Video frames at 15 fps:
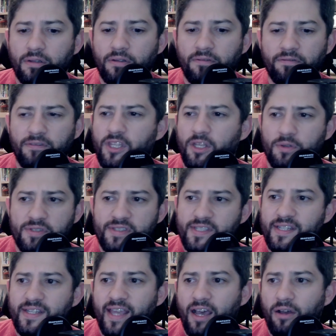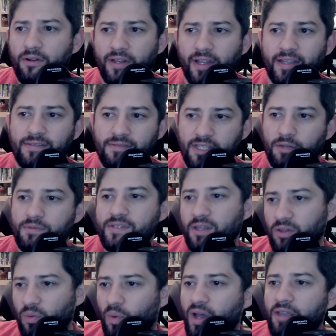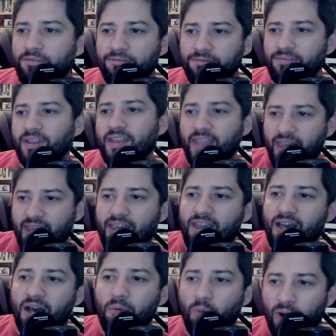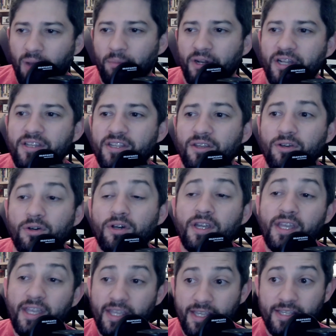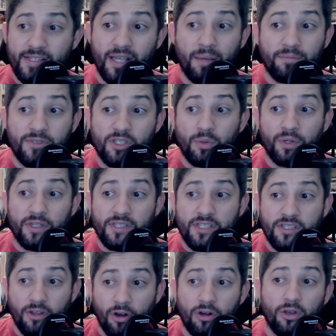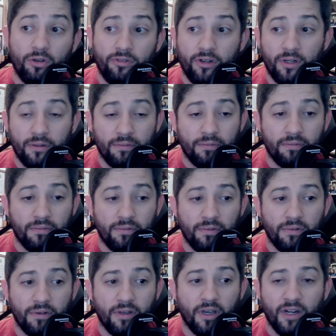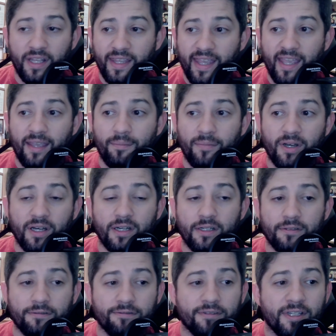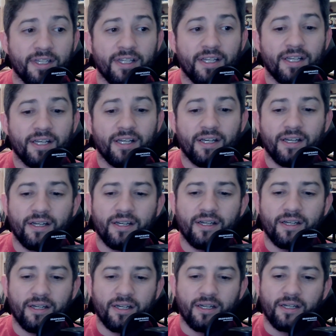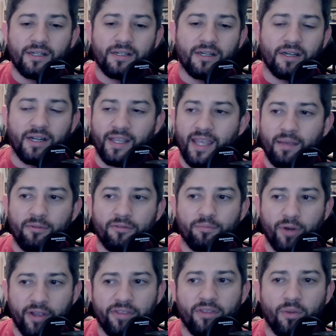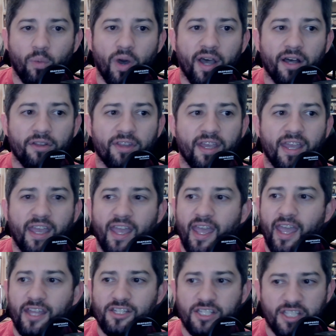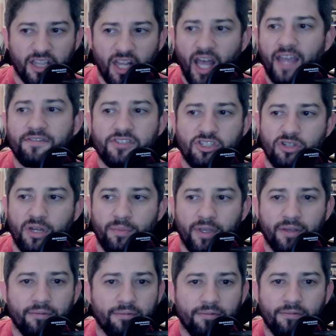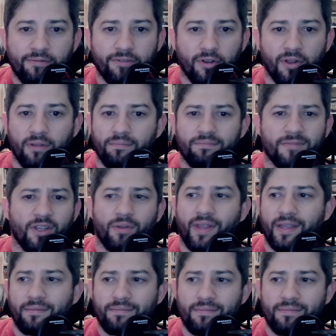you know, sit down and, like, you know, tell the wife, like, hey, what I'm going to do is I'm going to start over on a game of Uh, on a game of Breath of the Wild, and just live stream it for, you know, like